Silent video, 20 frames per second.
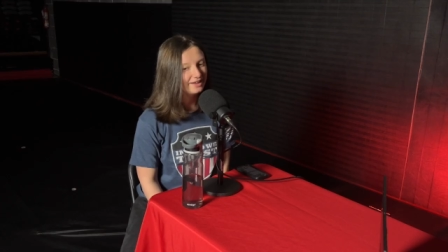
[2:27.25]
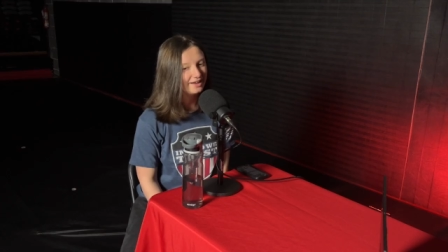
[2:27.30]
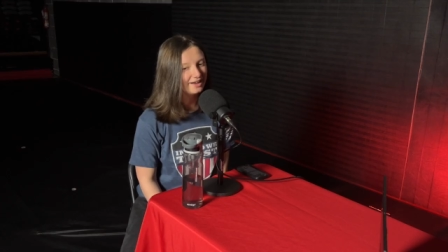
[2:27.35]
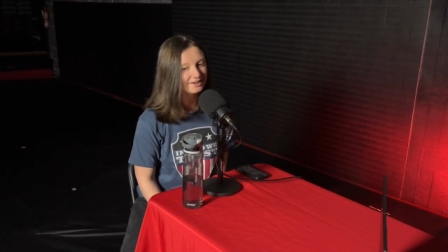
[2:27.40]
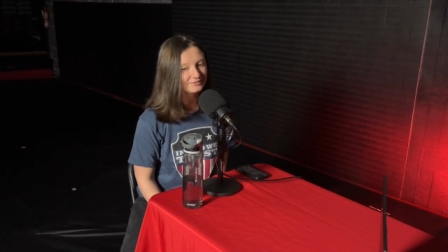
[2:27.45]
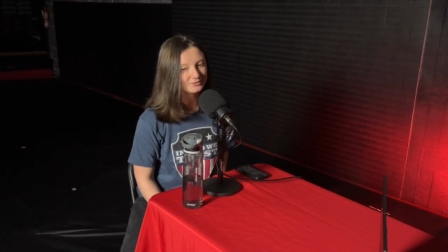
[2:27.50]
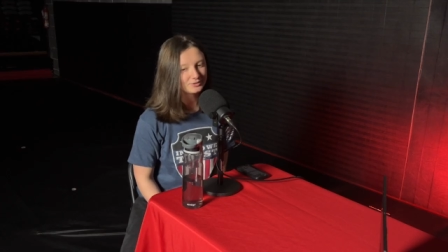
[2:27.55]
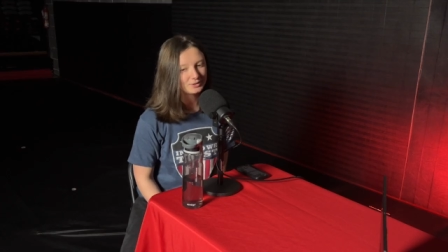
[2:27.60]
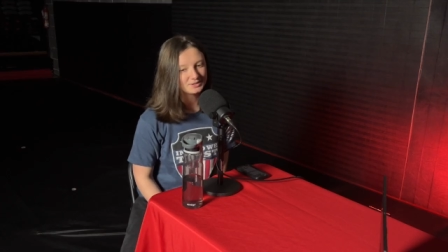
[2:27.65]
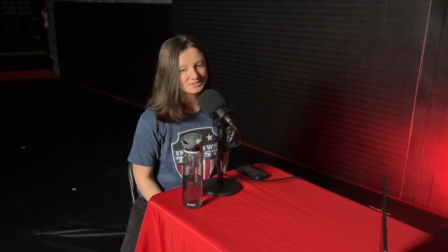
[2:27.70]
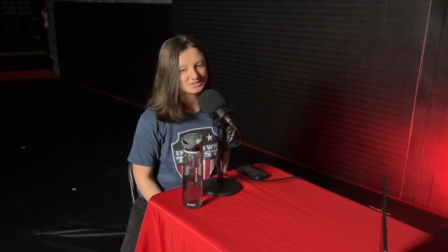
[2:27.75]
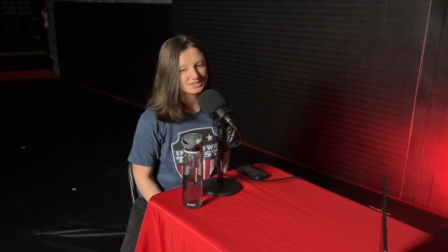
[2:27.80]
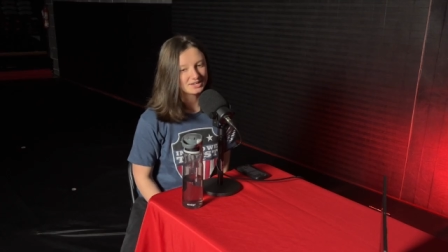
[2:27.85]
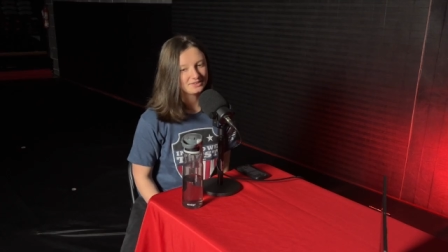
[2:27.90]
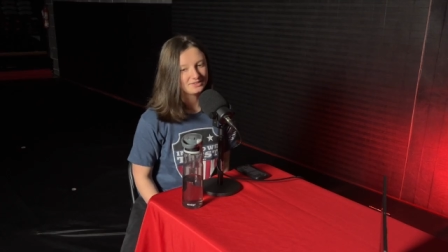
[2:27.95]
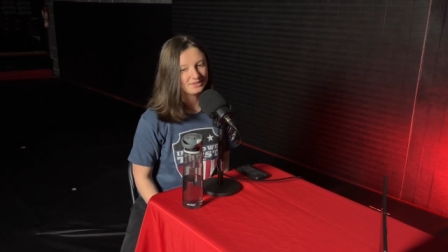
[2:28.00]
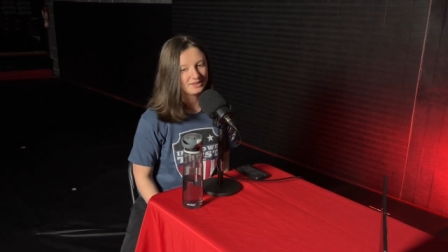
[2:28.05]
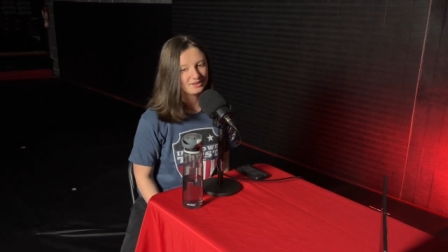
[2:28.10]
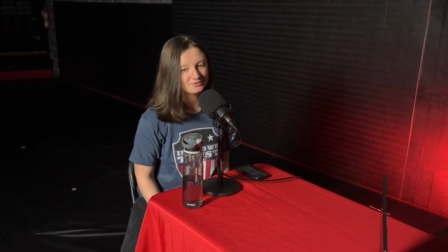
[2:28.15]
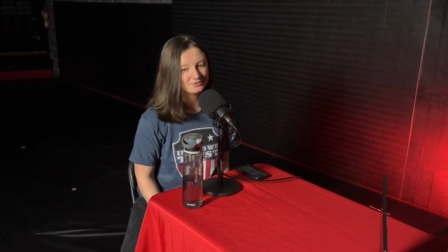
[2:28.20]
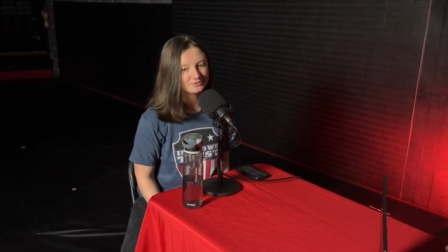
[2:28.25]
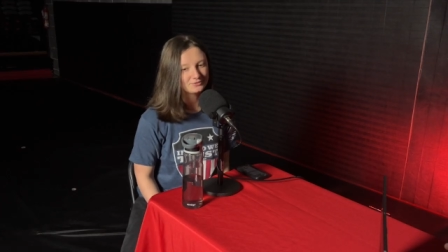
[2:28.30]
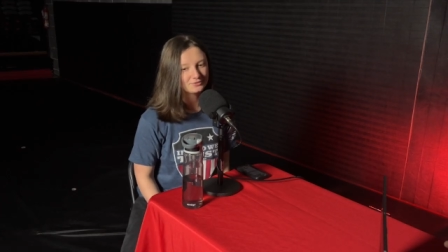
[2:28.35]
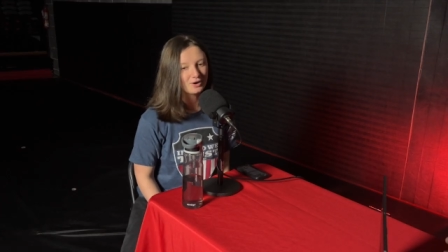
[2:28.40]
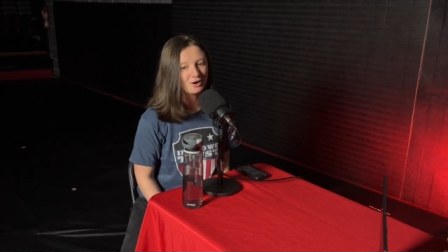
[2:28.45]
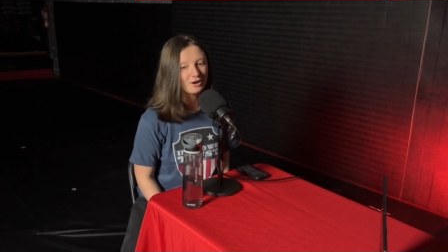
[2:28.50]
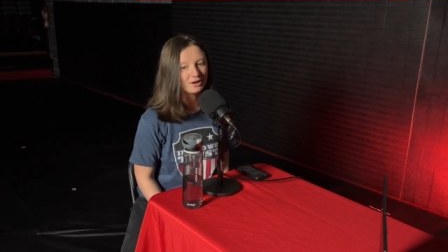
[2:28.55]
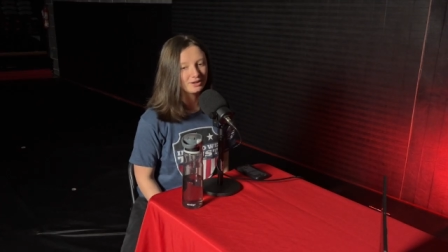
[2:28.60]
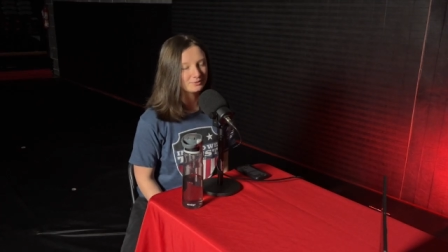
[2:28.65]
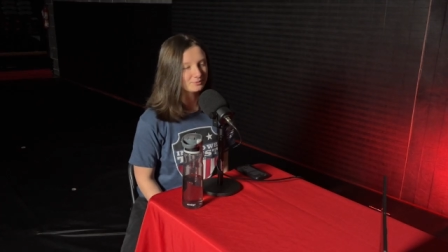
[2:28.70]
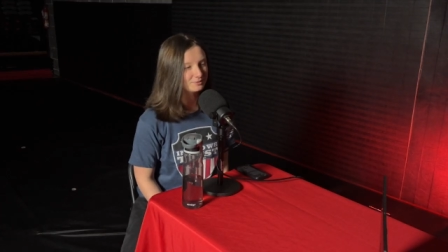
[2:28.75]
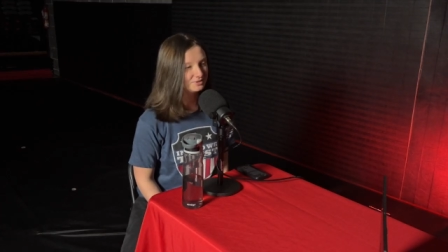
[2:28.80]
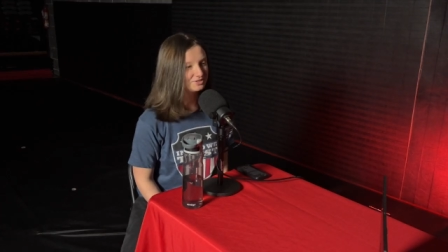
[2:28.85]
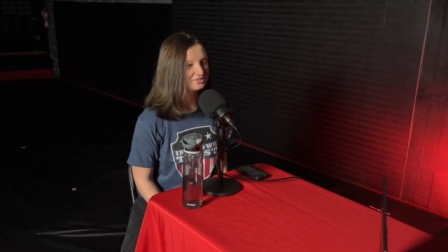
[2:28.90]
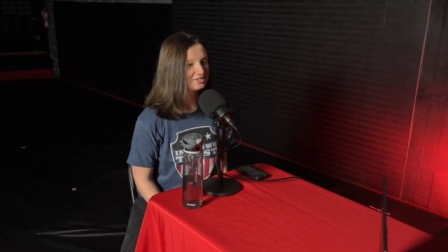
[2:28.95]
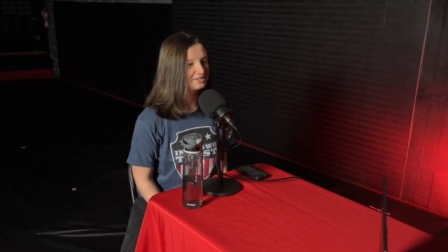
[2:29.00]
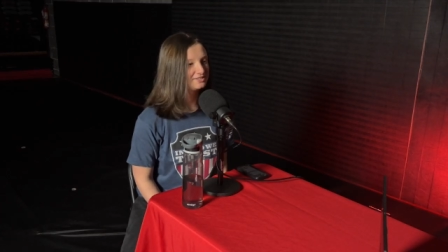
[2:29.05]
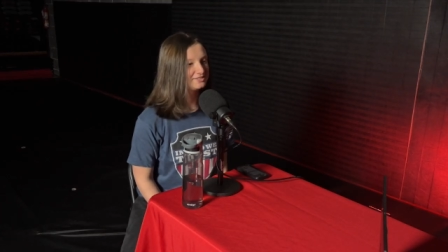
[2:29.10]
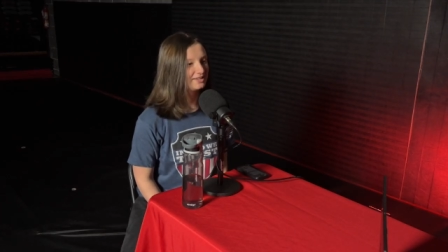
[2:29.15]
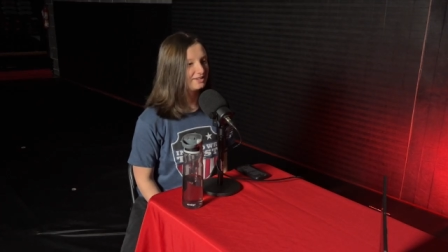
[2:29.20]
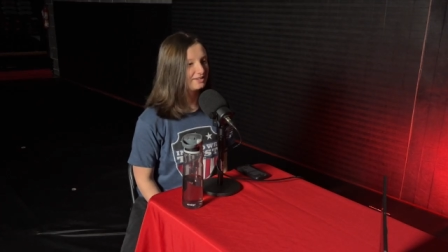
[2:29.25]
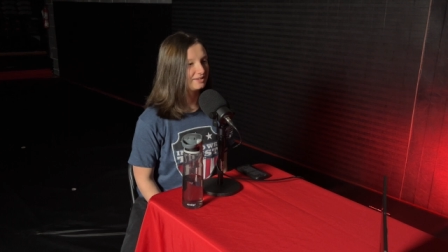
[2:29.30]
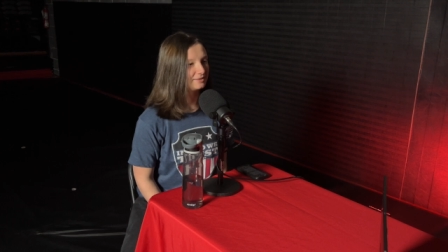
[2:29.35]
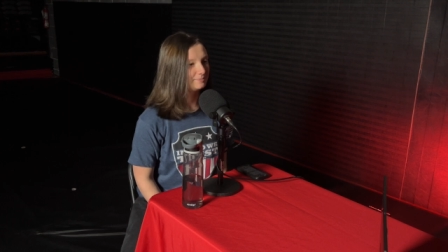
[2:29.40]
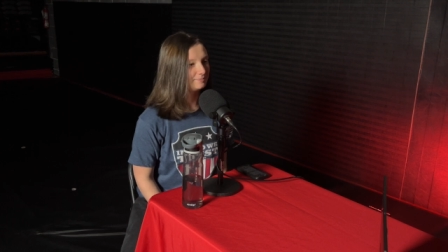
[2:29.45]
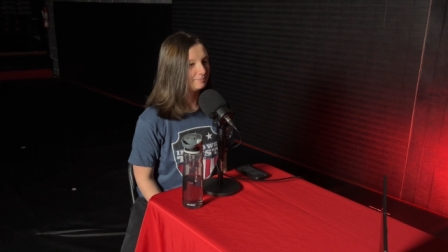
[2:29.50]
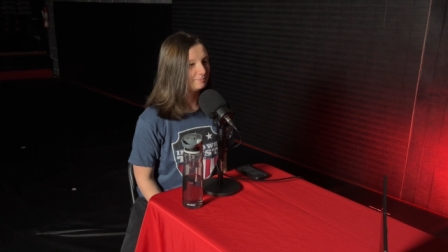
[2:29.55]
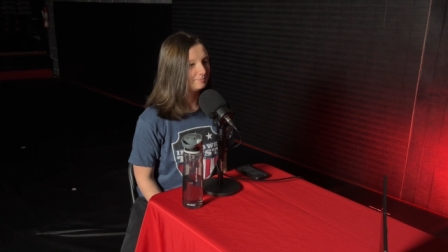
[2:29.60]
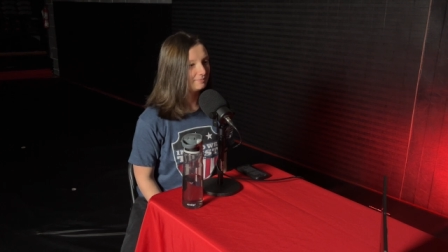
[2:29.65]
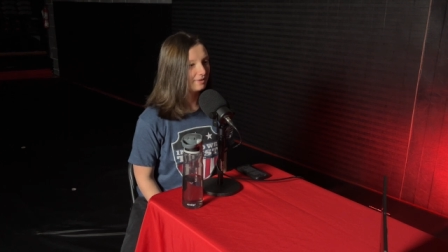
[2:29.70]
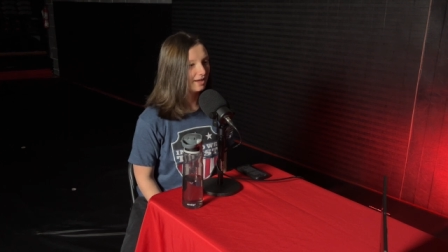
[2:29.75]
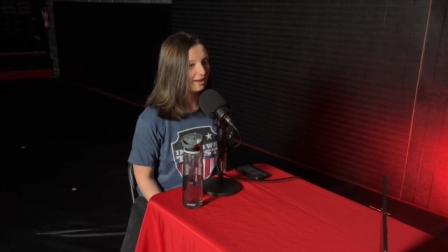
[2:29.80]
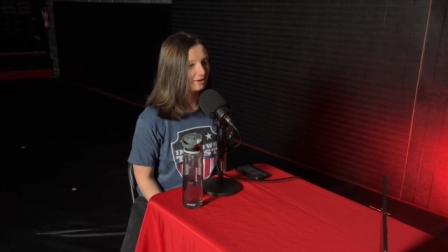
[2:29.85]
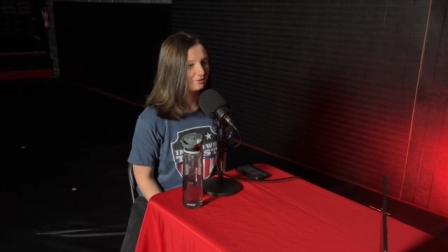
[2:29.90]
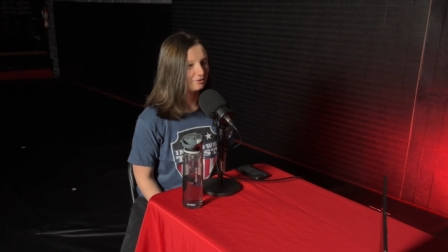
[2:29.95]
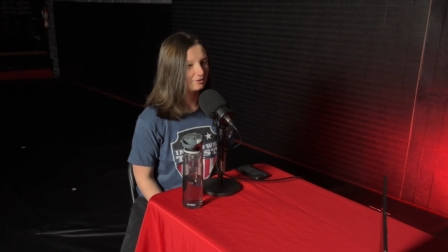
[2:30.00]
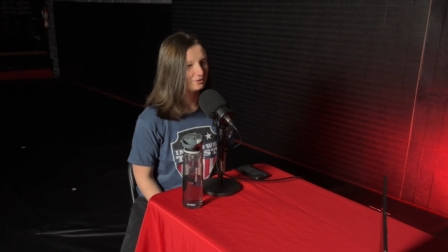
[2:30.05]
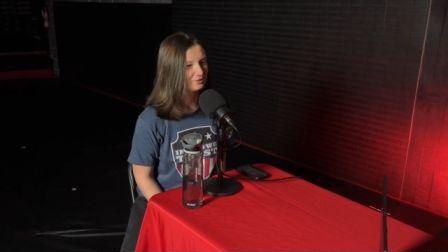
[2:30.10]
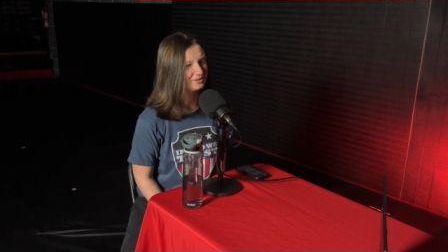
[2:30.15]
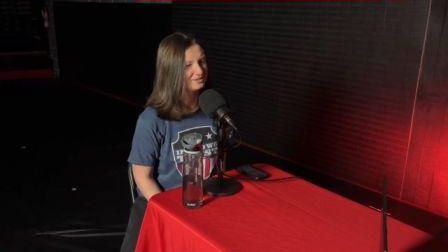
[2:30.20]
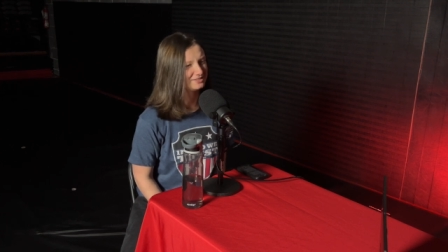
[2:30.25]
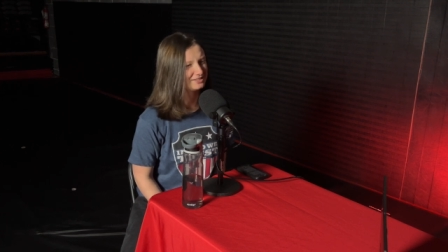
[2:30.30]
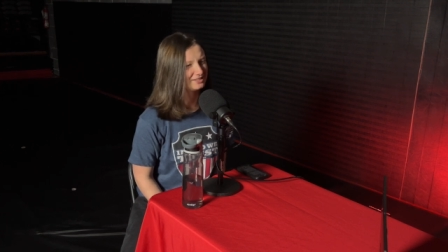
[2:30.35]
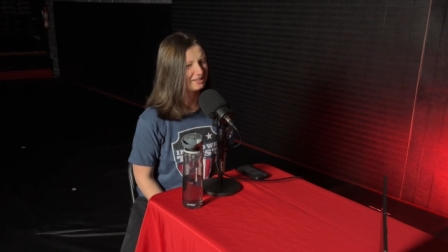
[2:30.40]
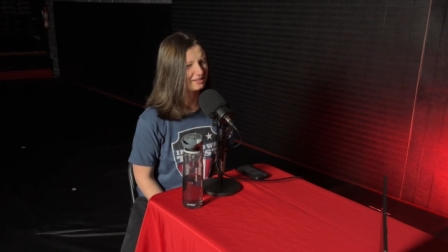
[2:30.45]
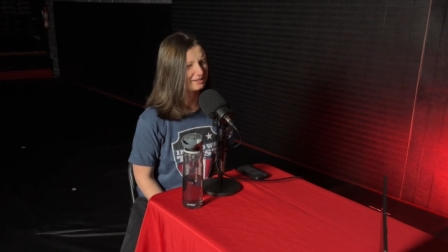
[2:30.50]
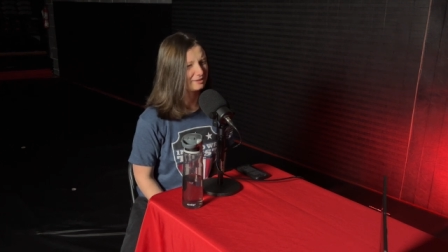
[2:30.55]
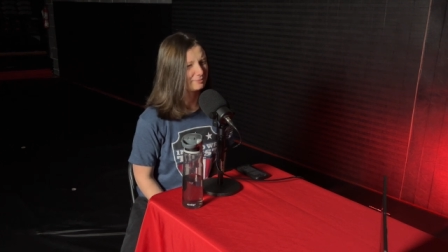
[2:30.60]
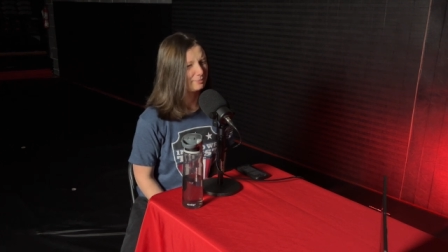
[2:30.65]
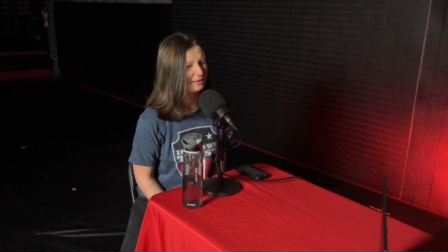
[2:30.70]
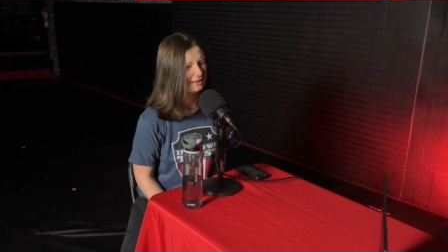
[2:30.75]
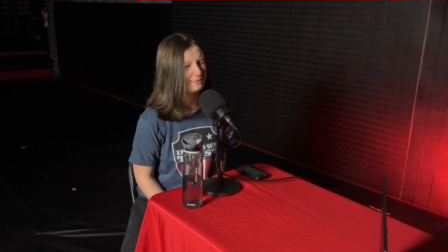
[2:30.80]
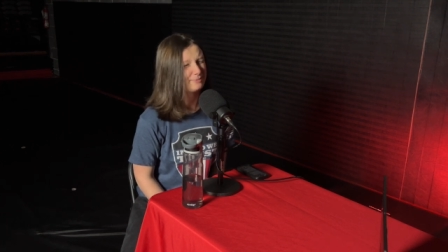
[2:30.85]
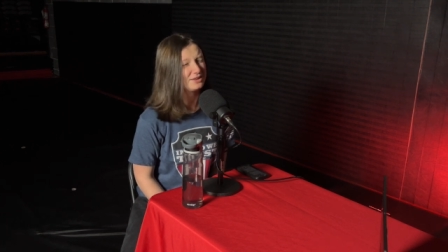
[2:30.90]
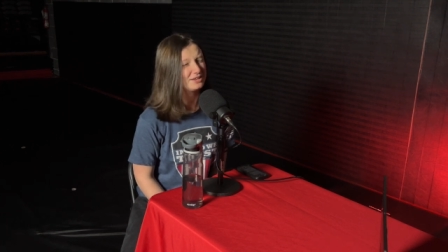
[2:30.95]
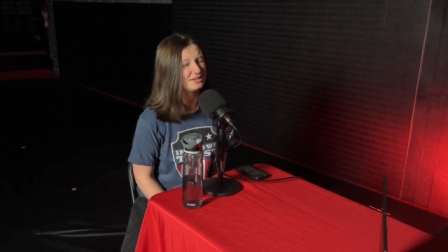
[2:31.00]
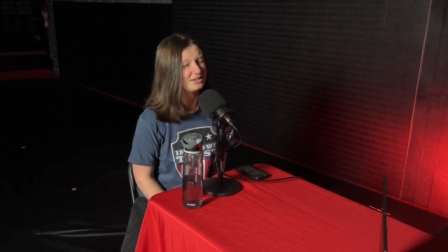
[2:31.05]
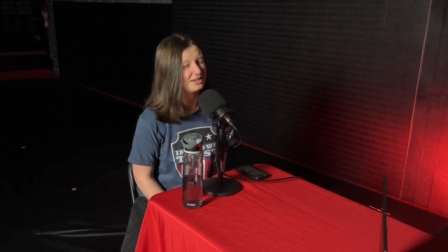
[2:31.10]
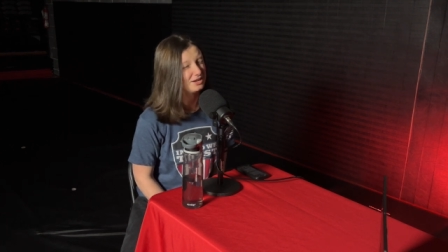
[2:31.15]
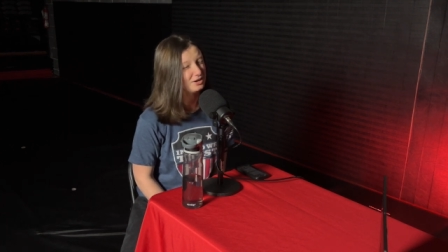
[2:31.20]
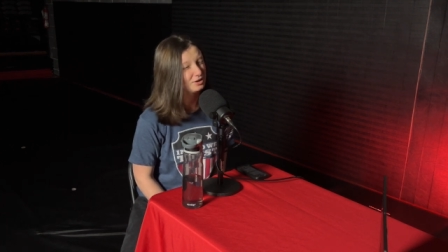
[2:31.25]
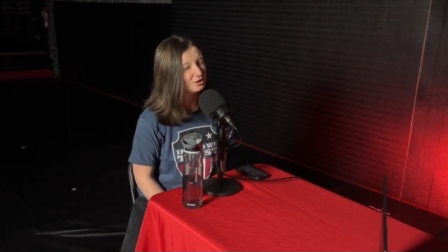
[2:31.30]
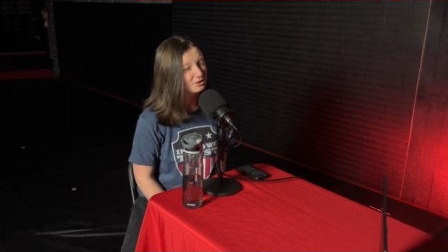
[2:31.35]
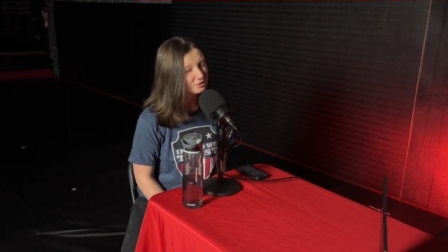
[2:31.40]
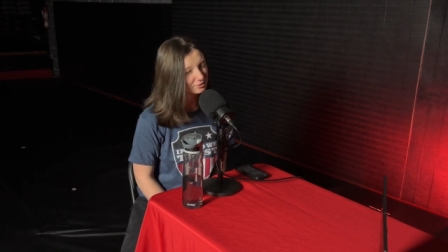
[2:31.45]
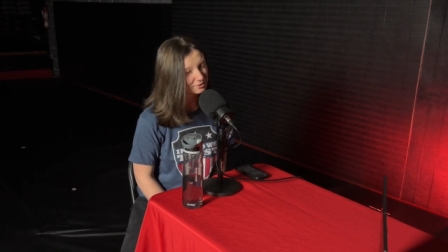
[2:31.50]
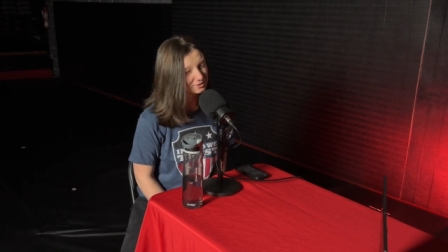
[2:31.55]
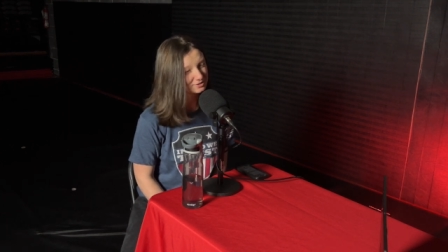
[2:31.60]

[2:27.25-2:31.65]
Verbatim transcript: I've always thought that fawn was just like a I don't know, is it like a baby deer or